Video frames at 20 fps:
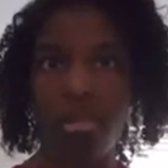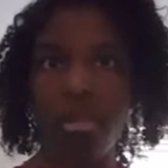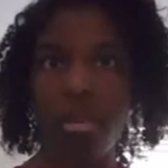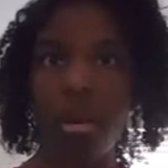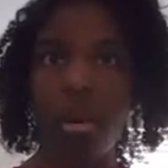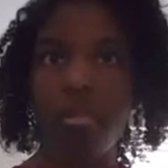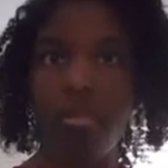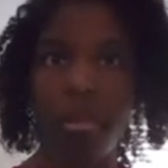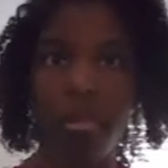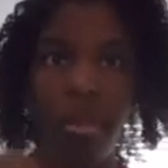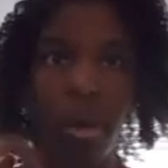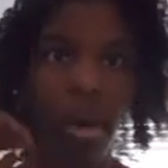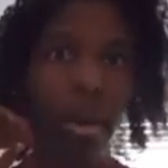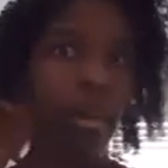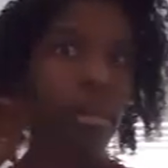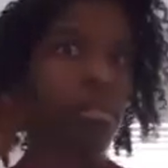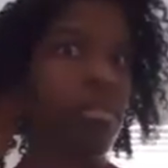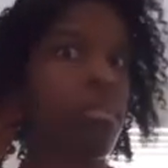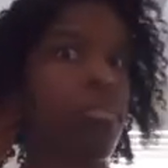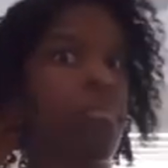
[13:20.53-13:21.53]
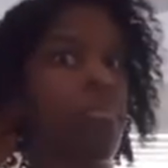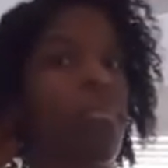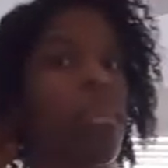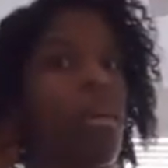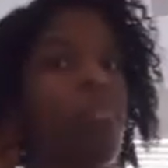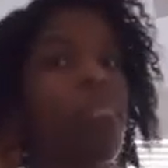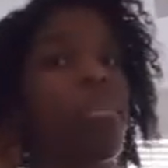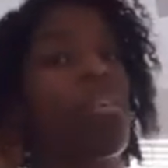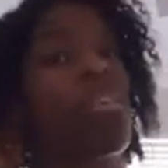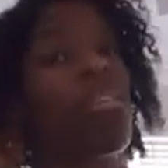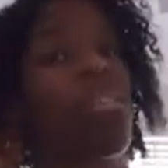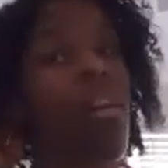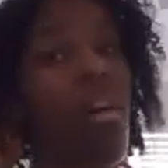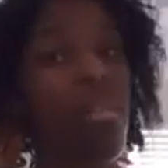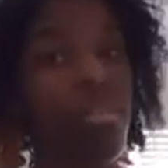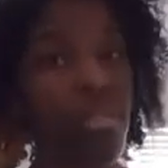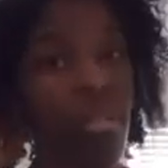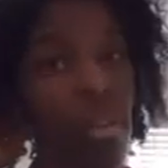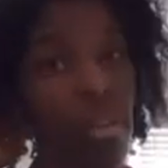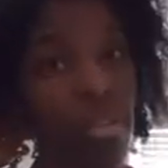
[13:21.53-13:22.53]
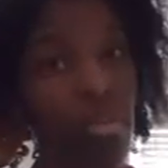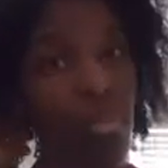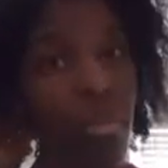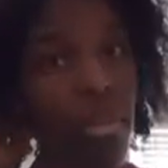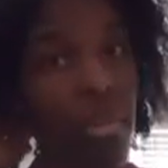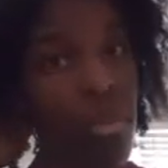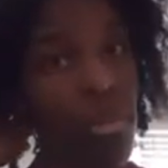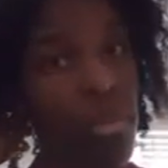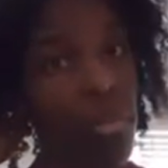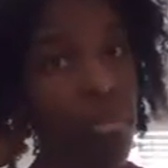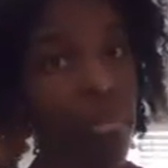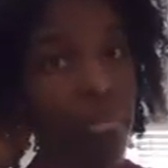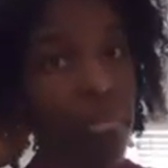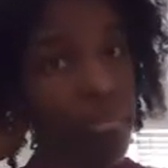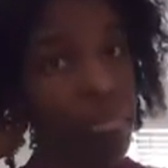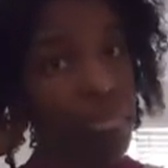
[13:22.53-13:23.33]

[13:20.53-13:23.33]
to compromise but it all starts with you